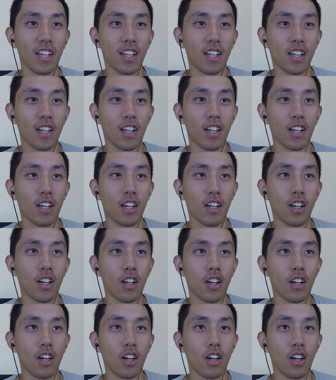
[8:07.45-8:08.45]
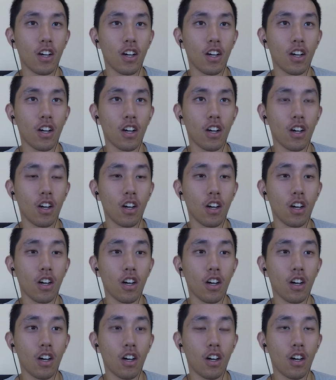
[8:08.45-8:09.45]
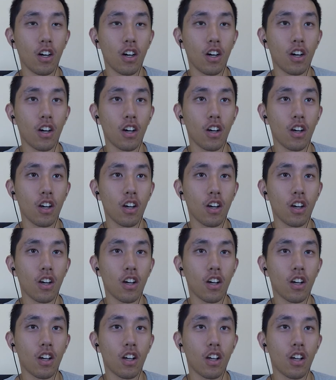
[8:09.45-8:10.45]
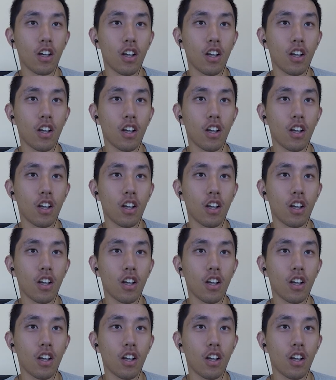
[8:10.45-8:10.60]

[no speech]